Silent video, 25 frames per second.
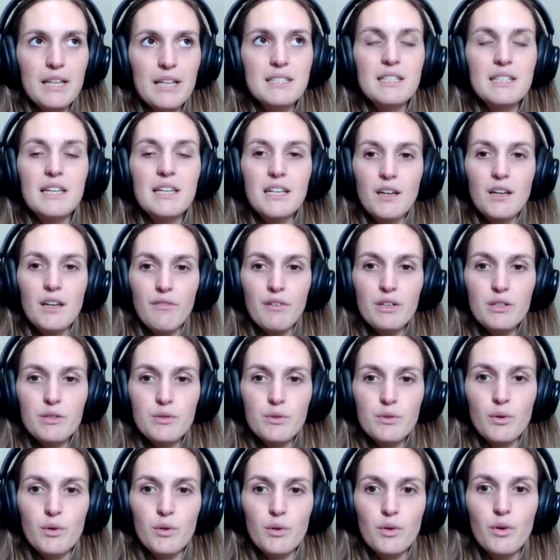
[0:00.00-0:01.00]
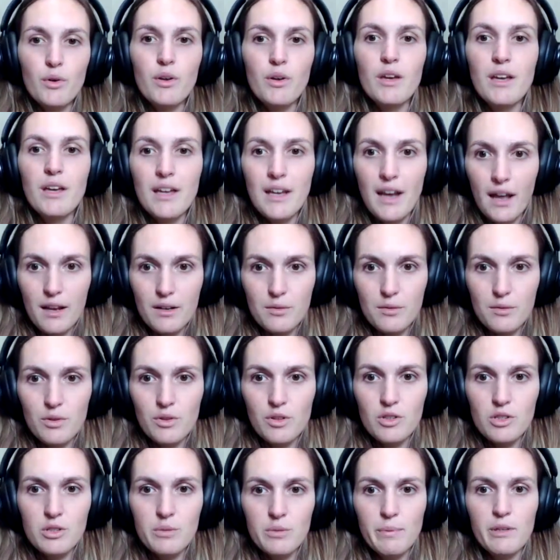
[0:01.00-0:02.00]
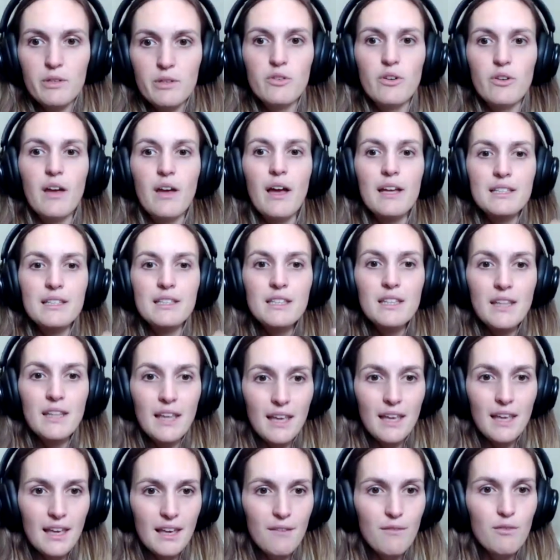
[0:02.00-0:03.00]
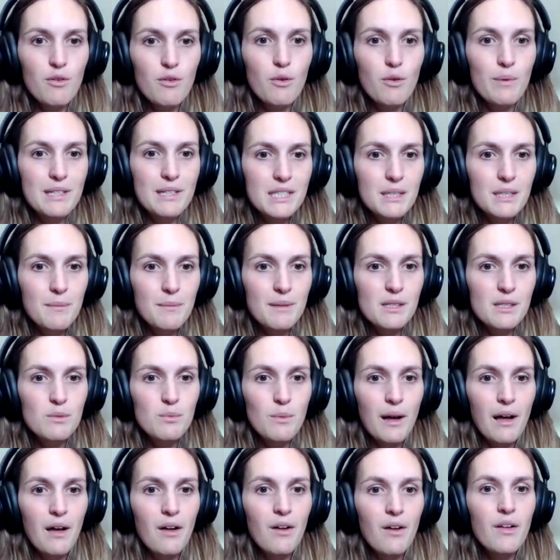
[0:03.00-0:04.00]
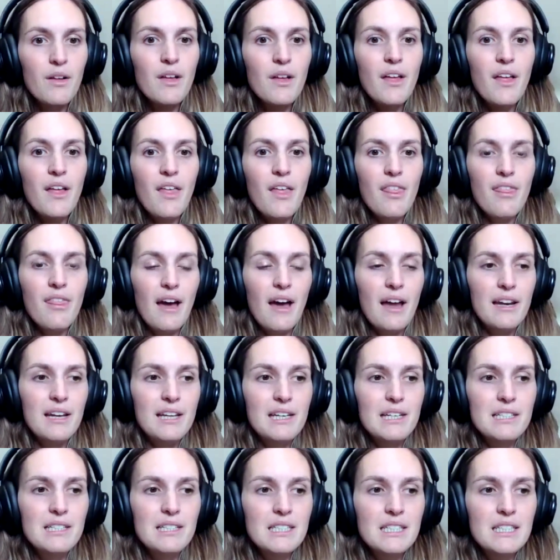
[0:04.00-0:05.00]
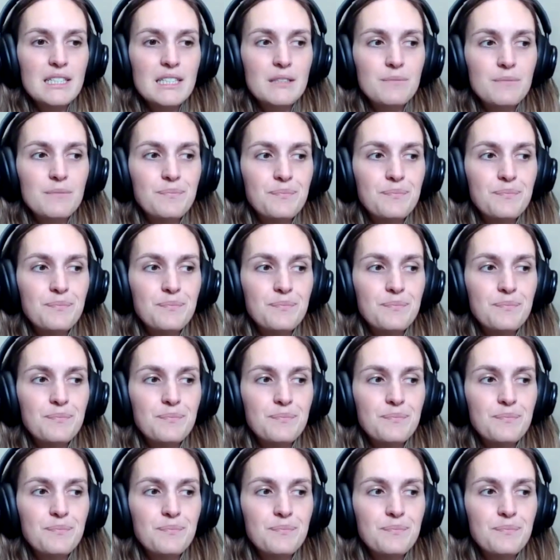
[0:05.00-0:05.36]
an individual, you can connect with your spiritual guides and they can give you wisdom as well. That is,